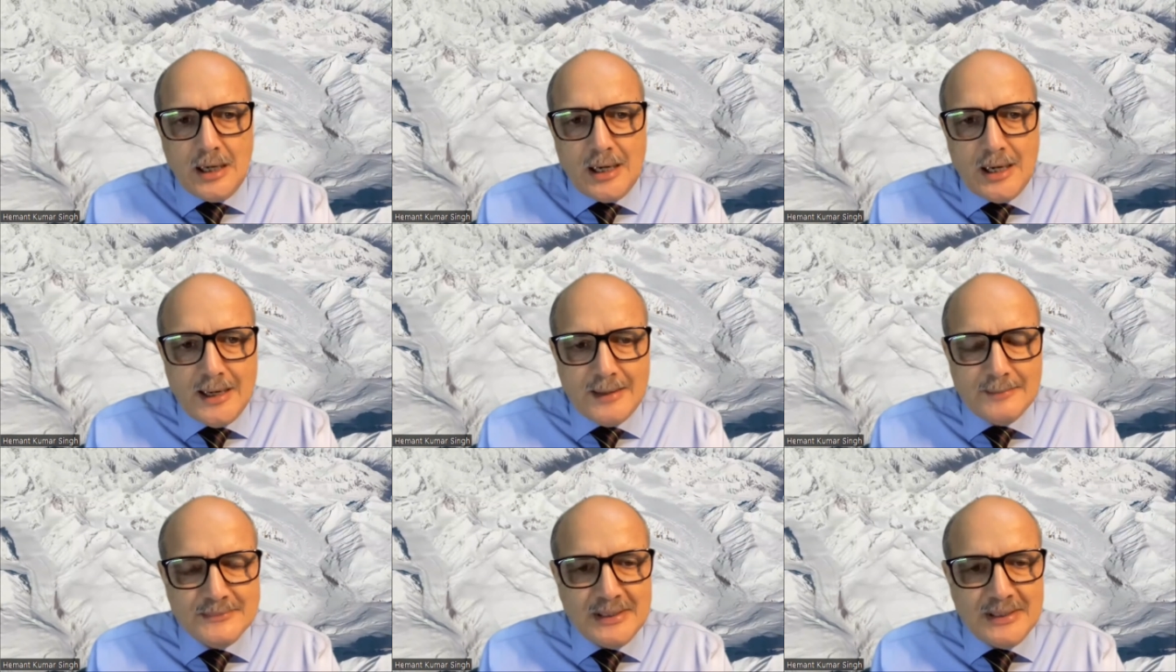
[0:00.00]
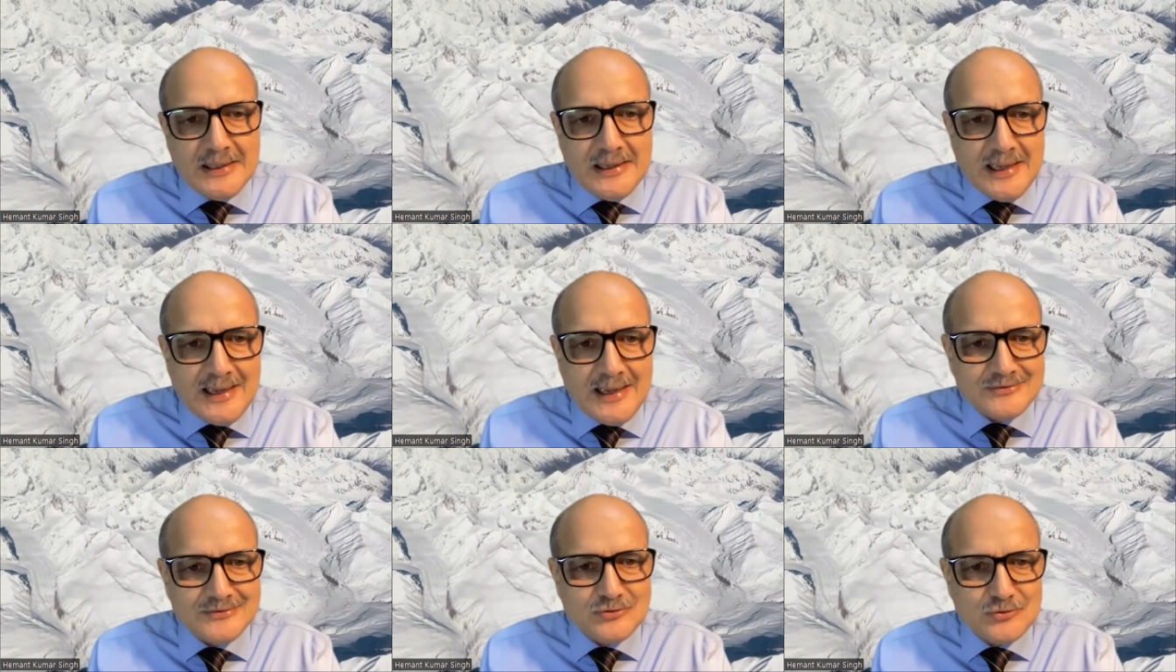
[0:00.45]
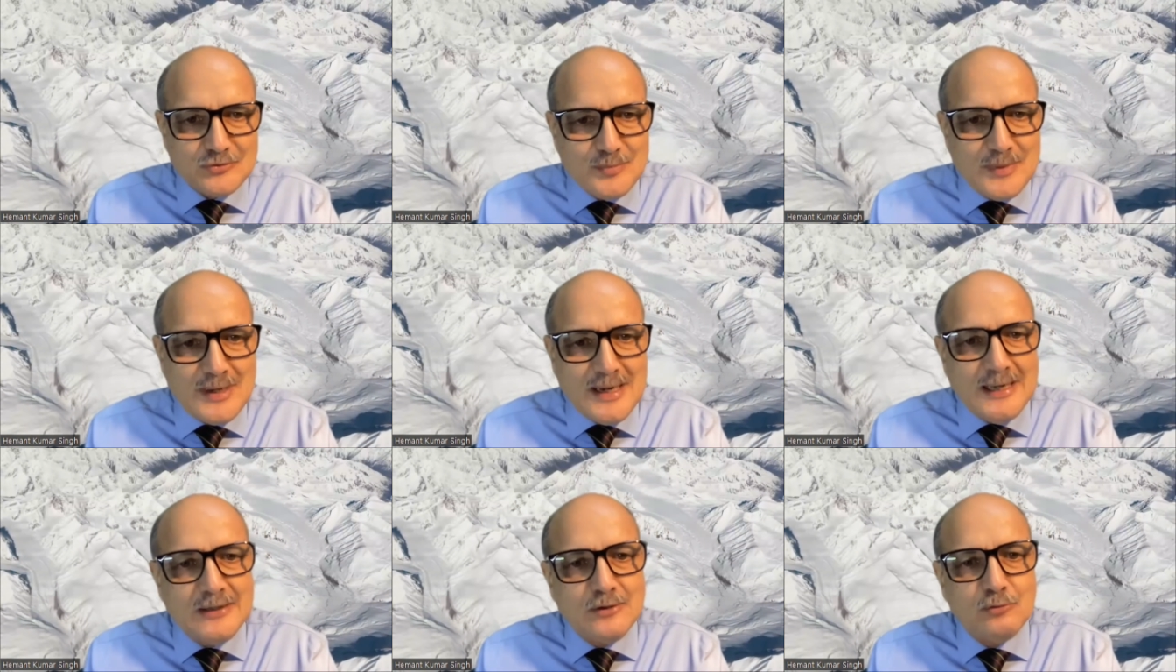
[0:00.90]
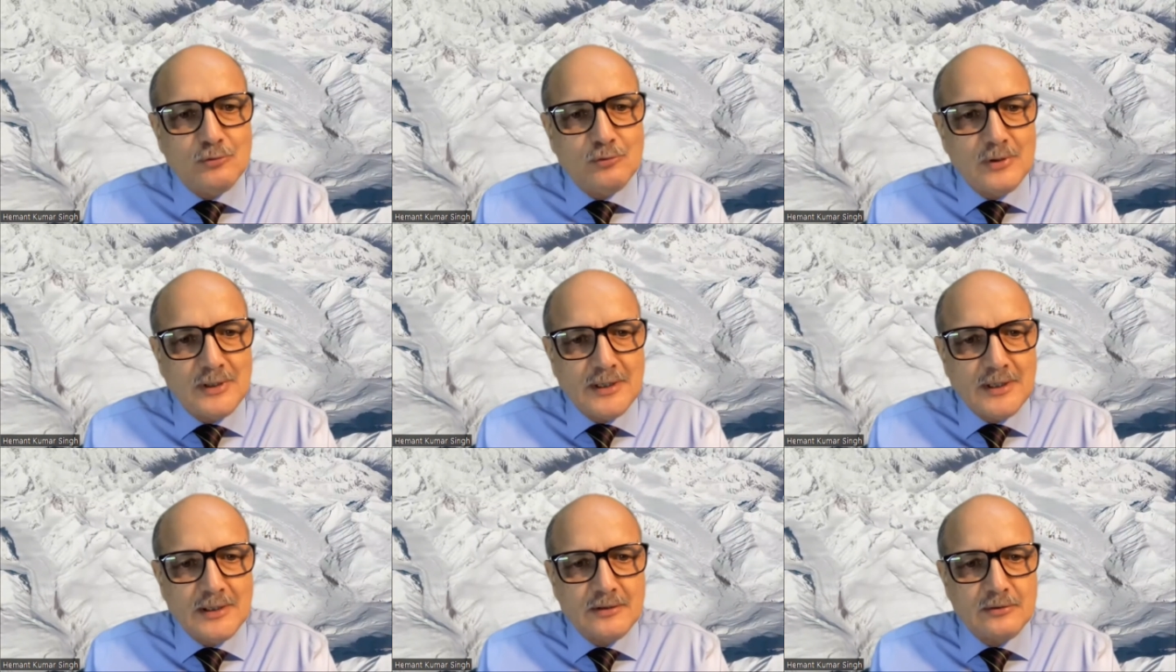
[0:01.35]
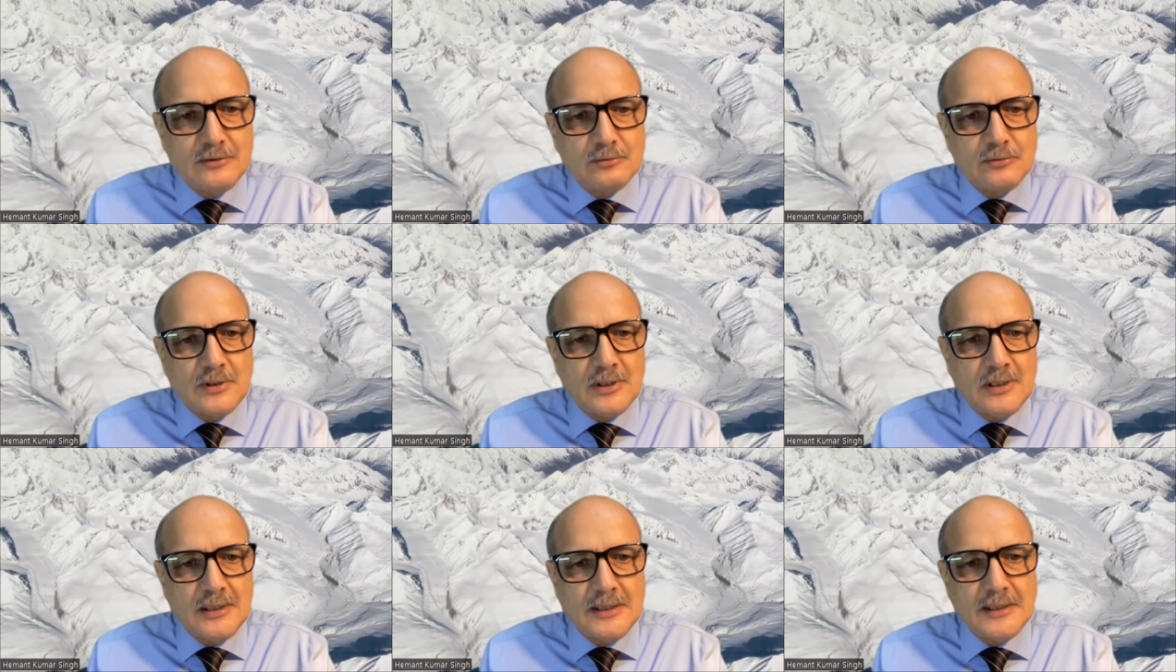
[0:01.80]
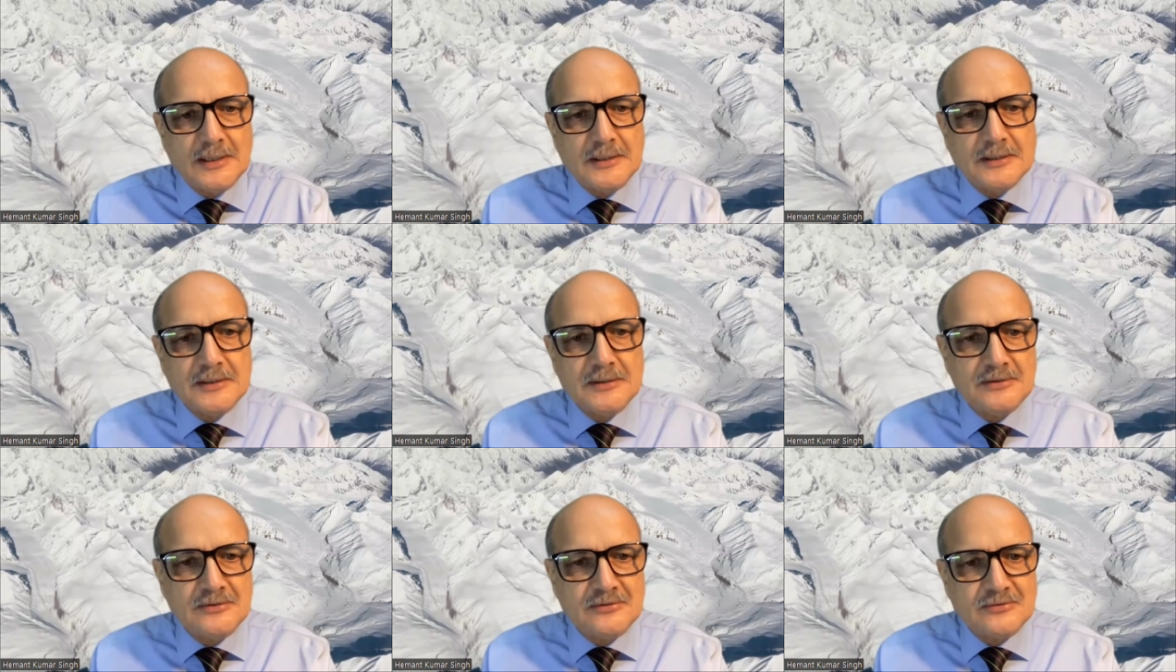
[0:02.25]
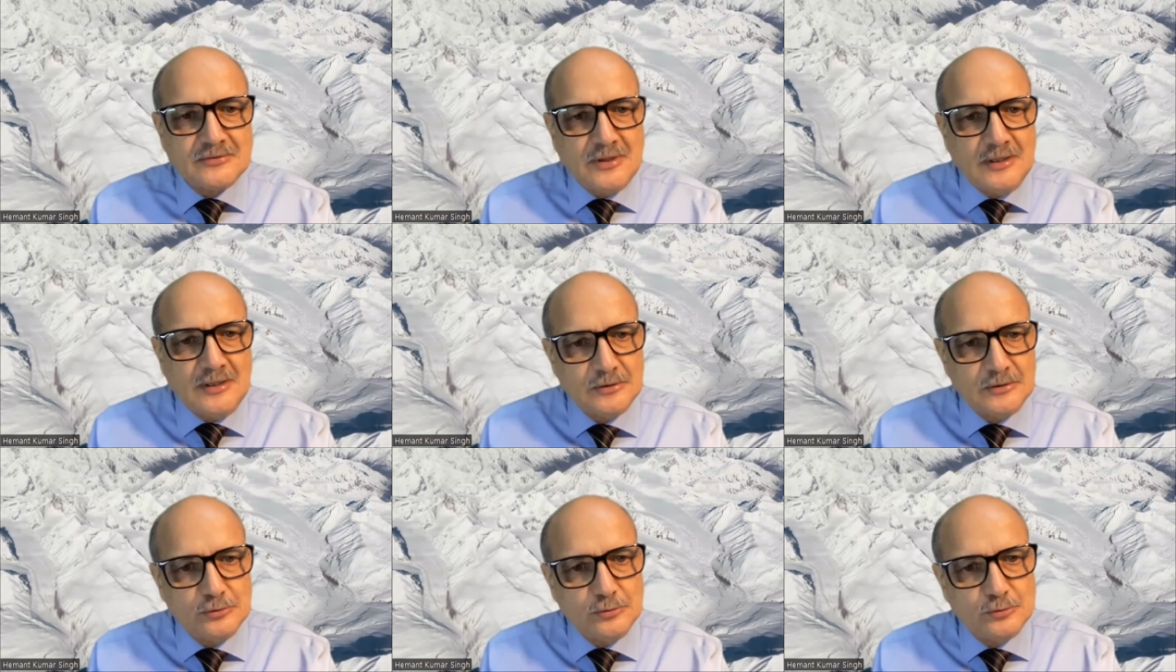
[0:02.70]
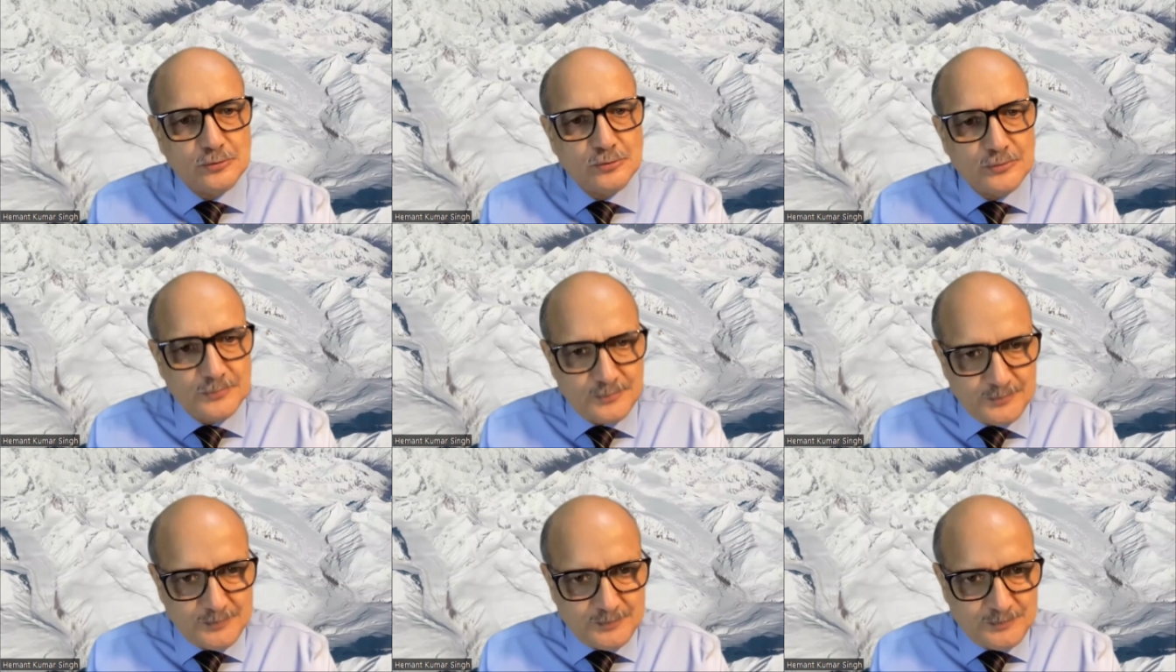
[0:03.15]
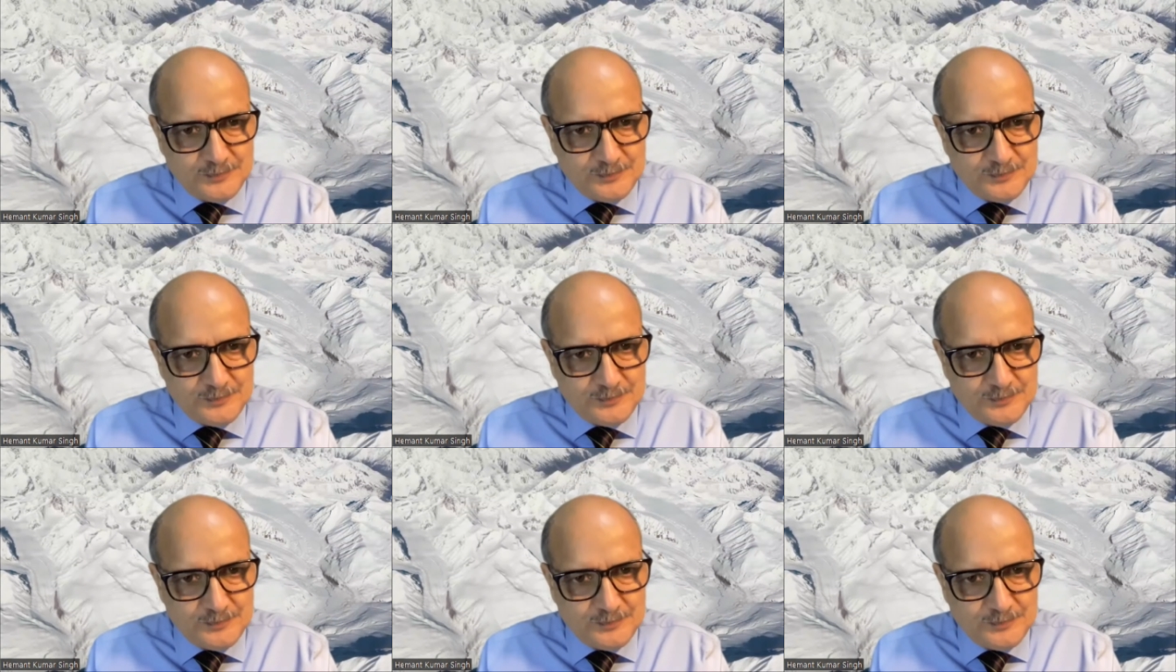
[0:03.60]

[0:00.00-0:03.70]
I am the last man who will get you Gilgit and Skardu.